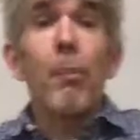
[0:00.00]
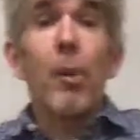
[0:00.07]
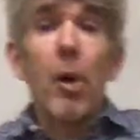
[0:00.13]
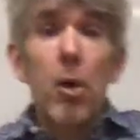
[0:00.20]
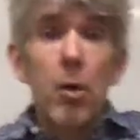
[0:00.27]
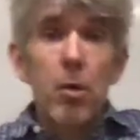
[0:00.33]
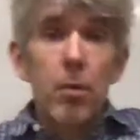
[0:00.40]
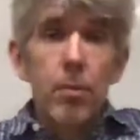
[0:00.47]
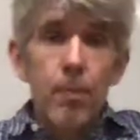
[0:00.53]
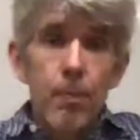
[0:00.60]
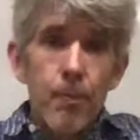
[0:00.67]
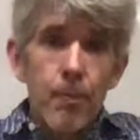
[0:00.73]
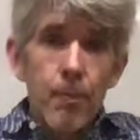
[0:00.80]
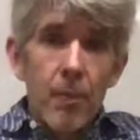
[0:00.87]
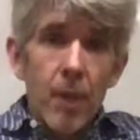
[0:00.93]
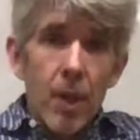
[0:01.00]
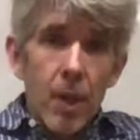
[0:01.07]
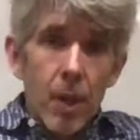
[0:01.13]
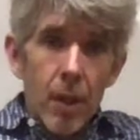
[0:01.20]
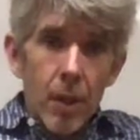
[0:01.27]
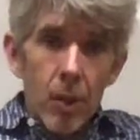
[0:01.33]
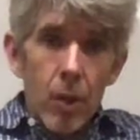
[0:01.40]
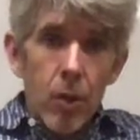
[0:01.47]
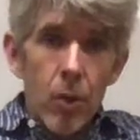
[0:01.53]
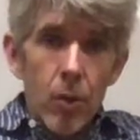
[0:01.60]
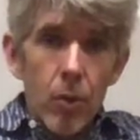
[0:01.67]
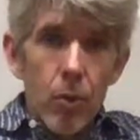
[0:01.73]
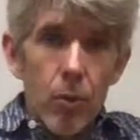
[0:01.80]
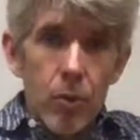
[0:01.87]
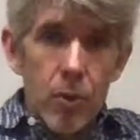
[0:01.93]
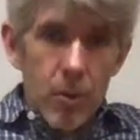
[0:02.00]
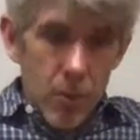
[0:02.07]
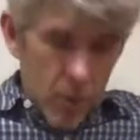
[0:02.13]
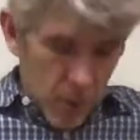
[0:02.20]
bone includes